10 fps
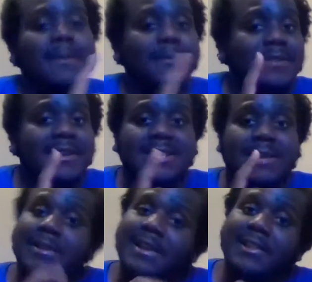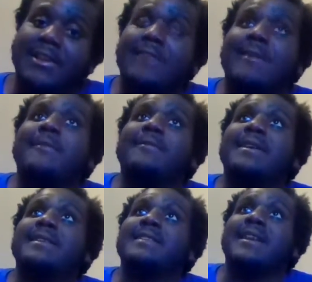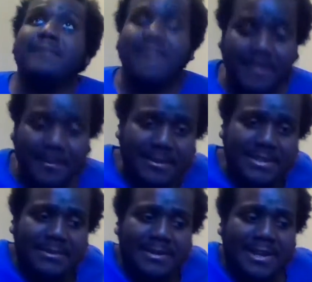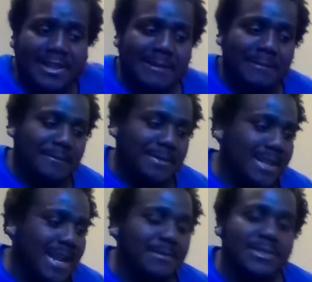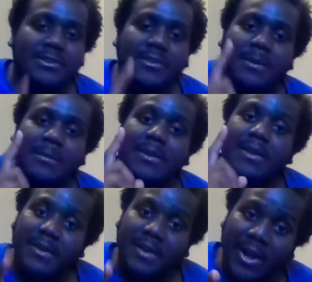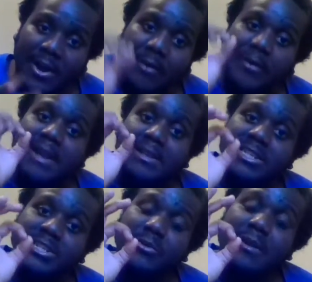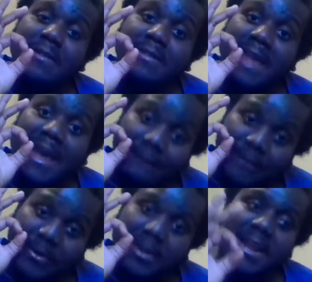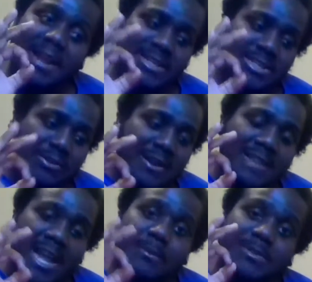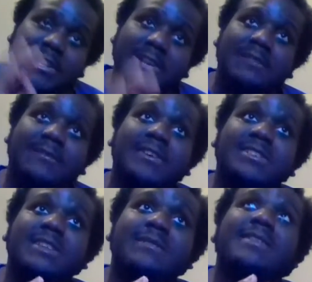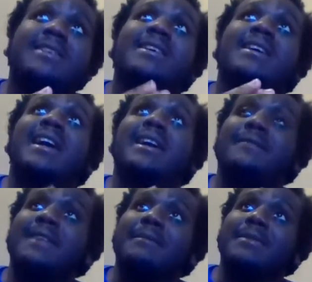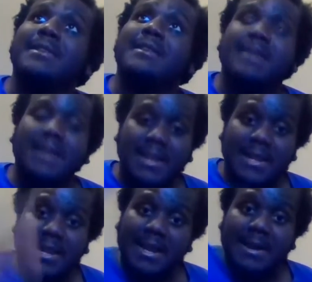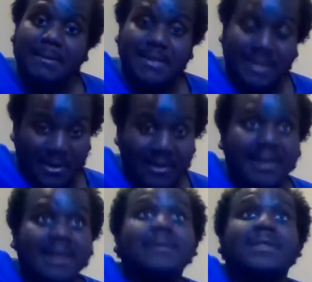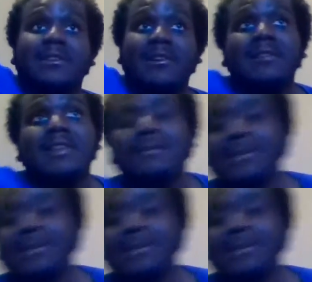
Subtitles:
think that will kill her. A lot of people think that will kill her. Weapon from the time stream. No, it destroyed that particular version of Nebula. But the current Nebula